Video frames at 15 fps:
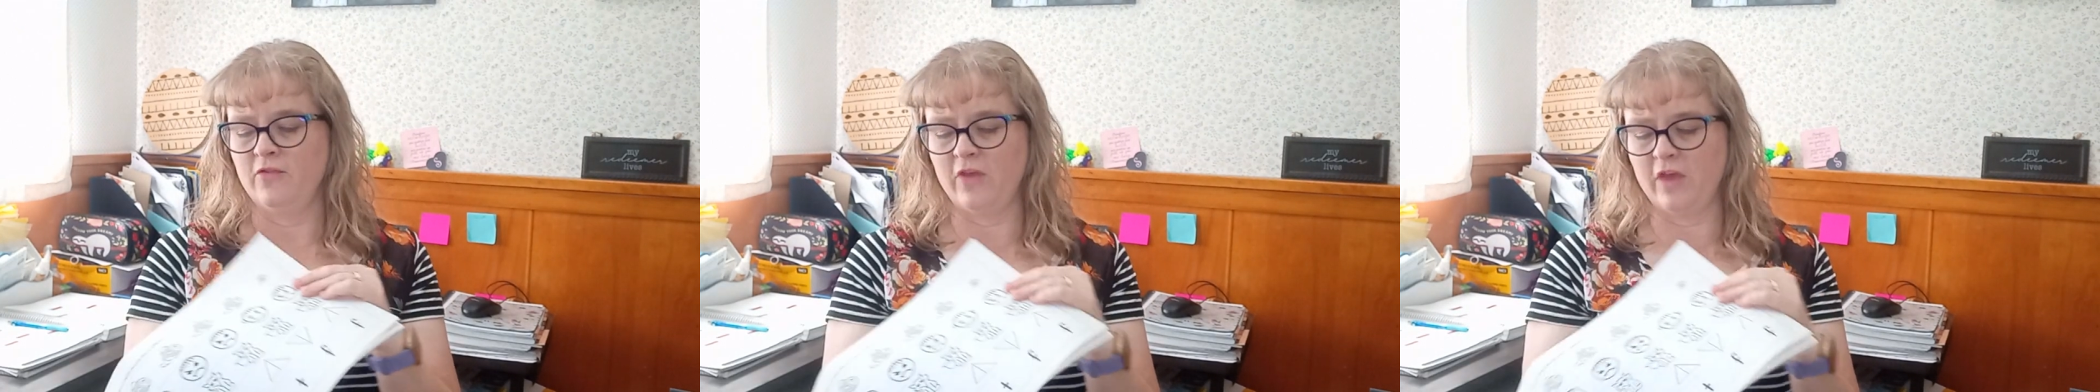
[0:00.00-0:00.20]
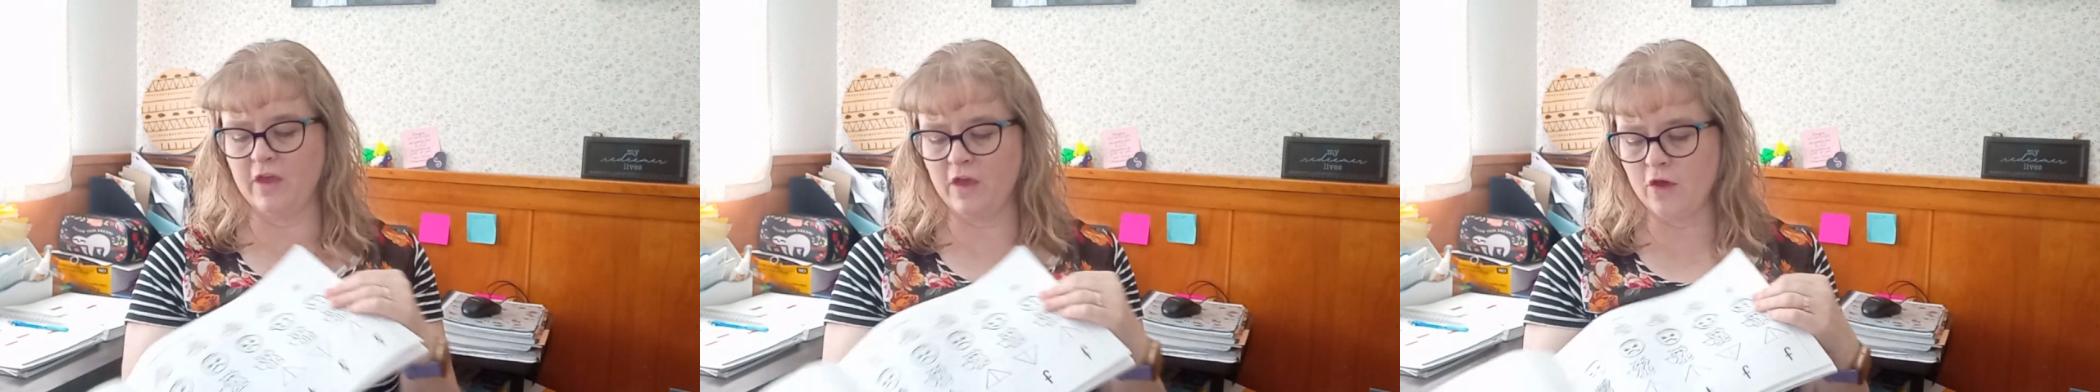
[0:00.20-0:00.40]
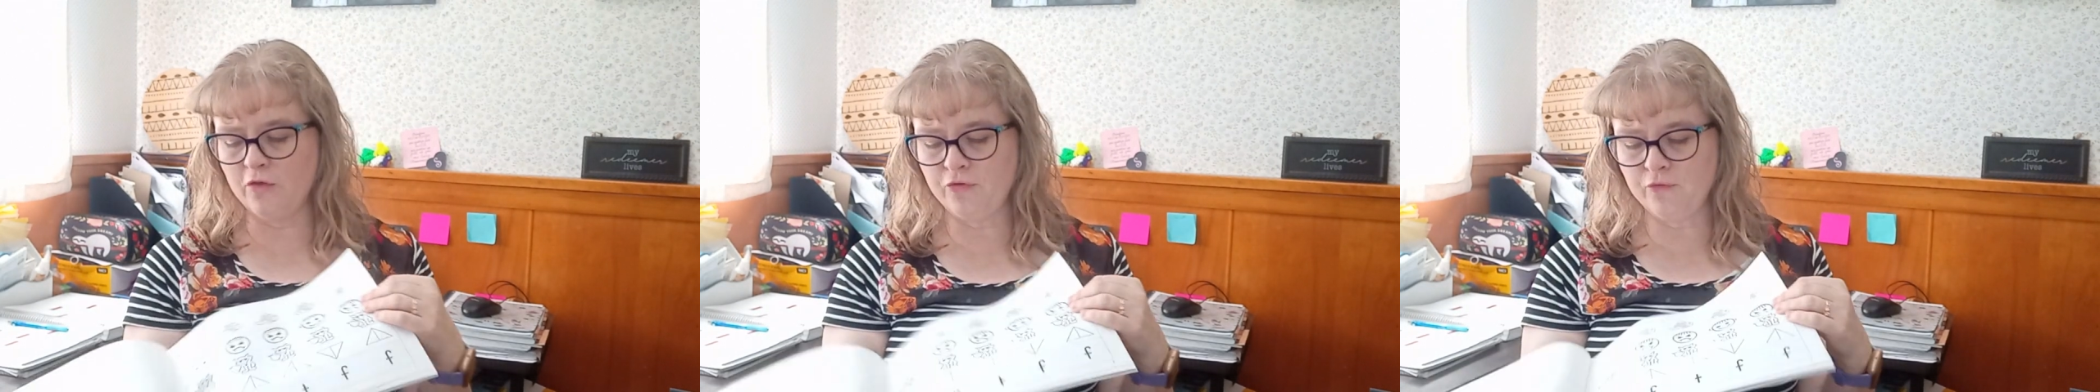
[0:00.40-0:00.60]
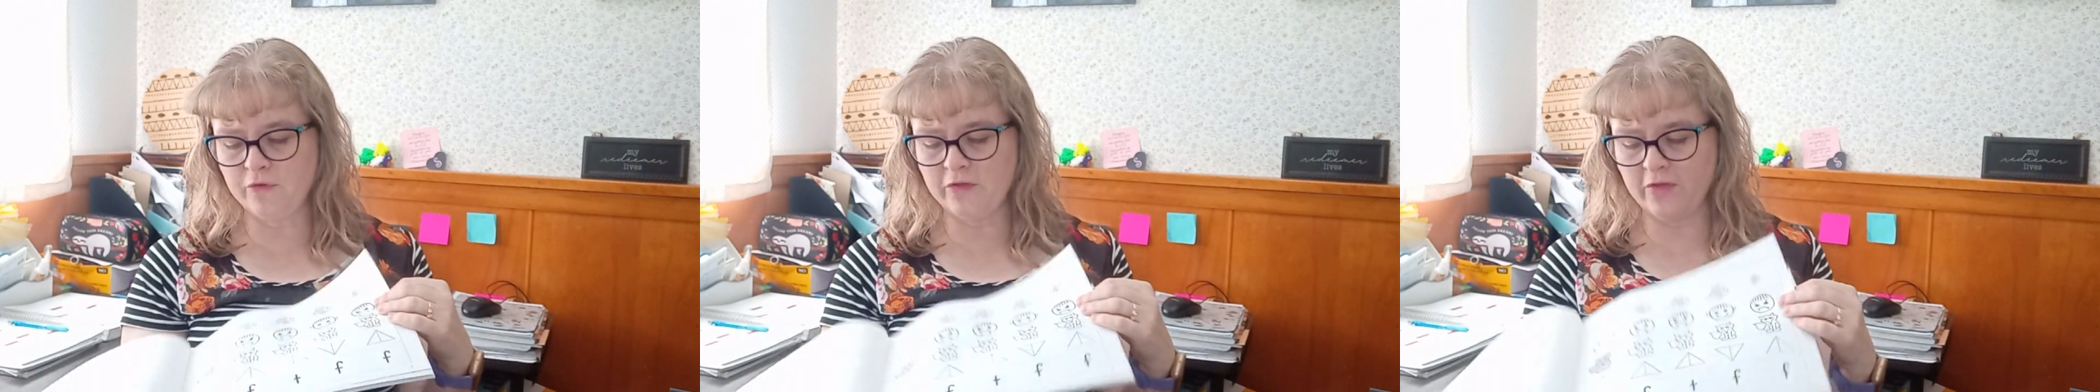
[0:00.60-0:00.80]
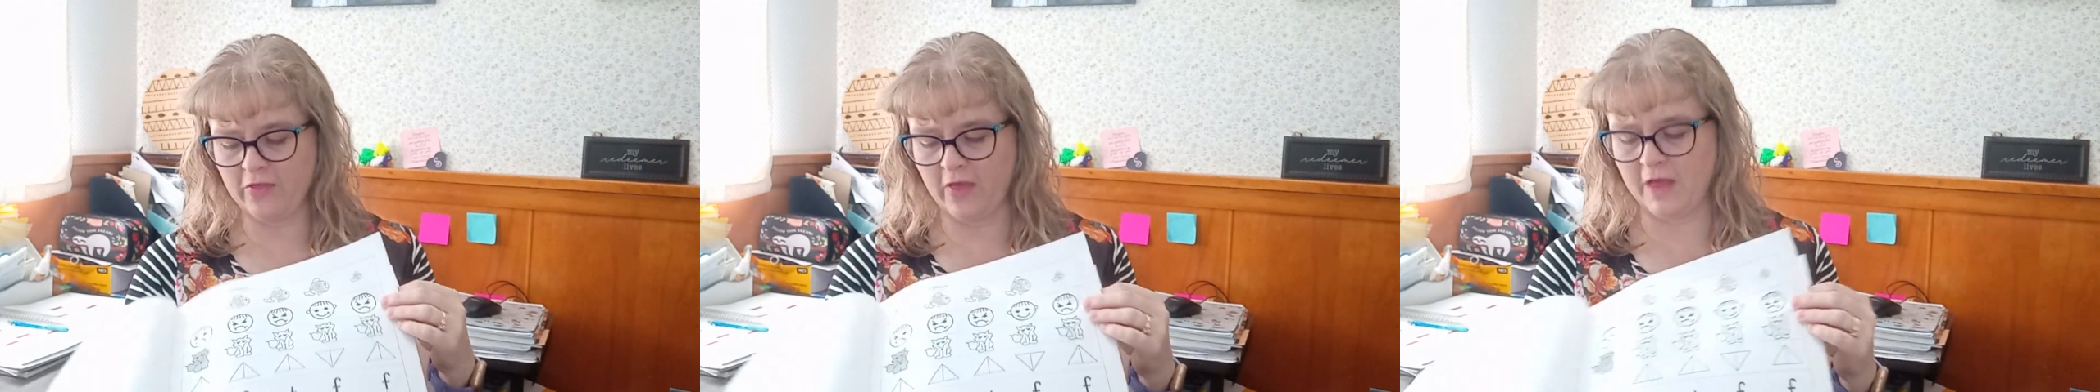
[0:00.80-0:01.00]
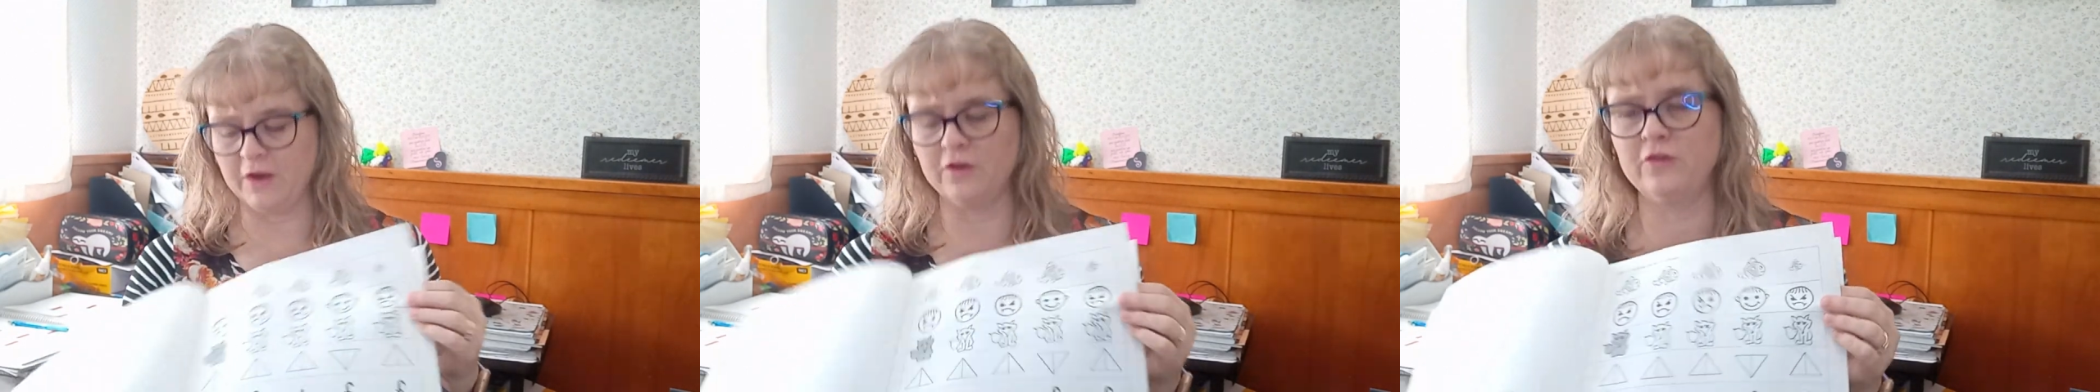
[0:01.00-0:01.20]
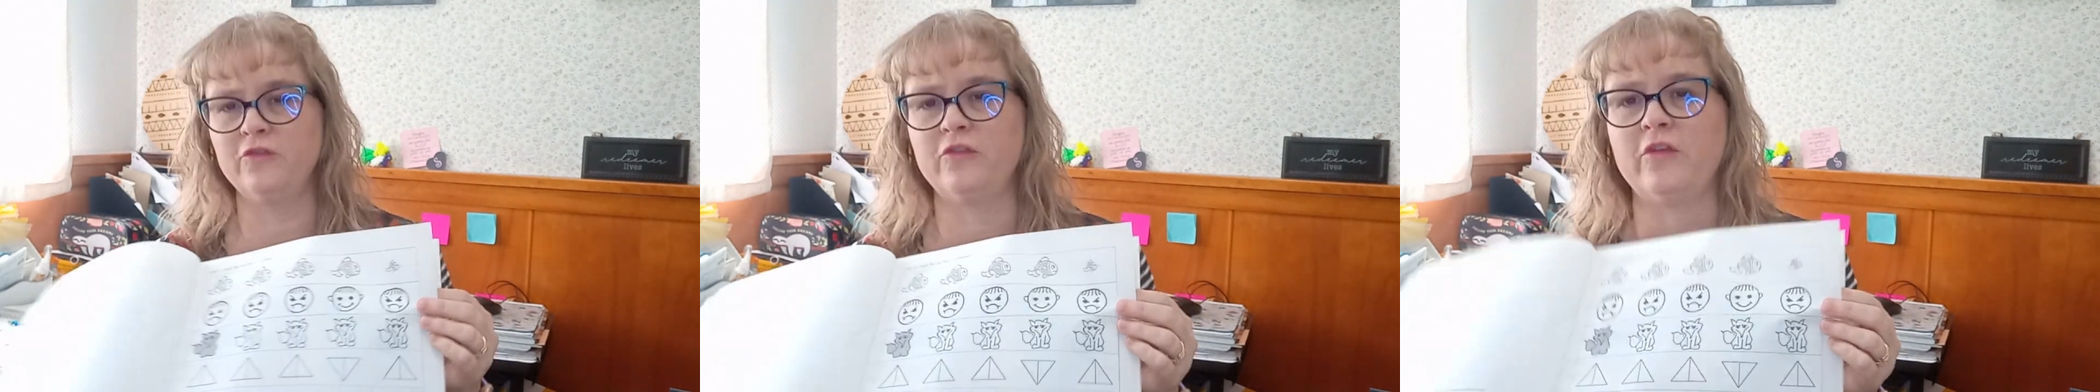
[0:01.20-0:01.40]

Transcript: They go through the letters,